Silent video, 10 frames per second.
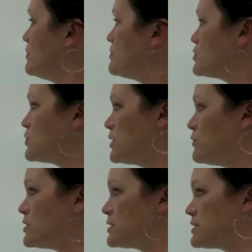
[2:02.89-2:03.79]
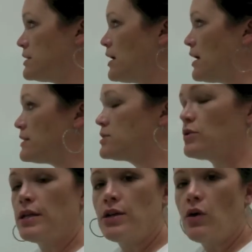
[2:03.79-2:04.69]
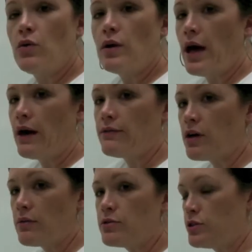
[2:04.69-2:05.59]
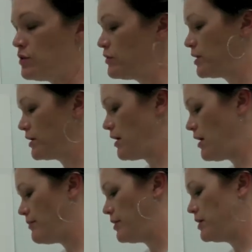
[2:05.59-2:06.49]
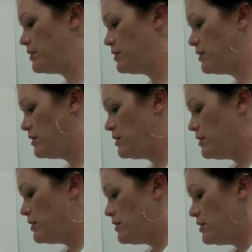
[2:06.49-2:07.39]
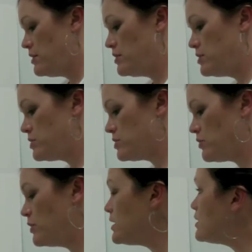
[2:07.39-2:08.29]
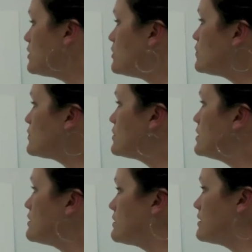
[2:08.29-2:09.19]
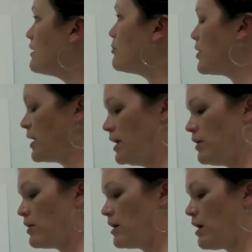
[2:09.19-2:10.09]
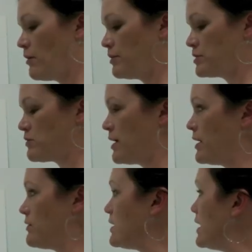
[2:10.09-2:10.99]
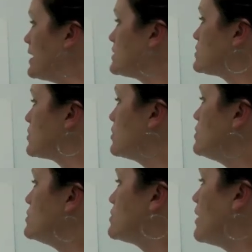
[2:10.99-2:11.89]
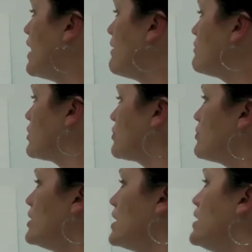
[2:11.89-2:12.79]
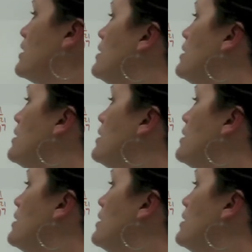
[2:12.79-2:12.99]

but 21 does not, so they don't have w in common. So we could use this step right here to help us write out the answer. So I have a 3,